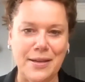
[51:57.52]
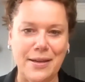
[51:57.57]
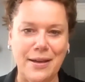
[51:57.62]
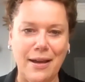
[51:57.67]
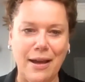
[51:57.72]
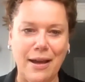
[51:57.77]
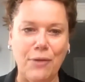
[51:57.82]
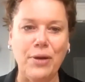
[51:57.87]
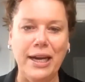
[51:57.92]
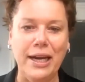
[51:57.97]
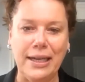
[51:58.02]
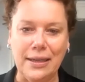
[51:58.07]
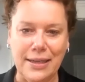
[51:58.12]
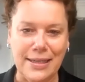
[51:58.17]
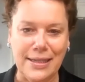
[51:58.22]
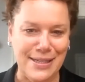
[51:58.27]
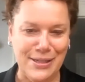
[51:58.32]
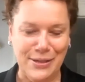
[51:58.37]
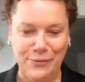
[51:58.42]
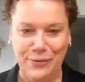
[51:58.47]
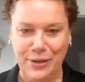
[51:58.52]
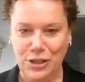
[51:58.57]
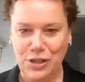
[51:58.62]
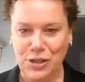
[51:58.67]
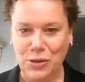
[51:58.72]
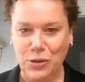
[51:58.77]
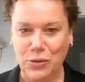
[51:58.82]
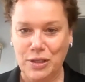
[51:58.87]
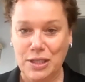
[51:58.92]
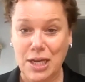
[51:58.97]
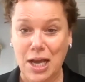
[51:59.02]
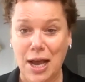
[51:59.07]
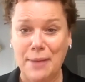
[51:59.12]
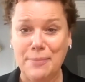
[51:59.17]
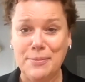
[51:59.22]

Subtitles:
I read and listen to fiction all the time.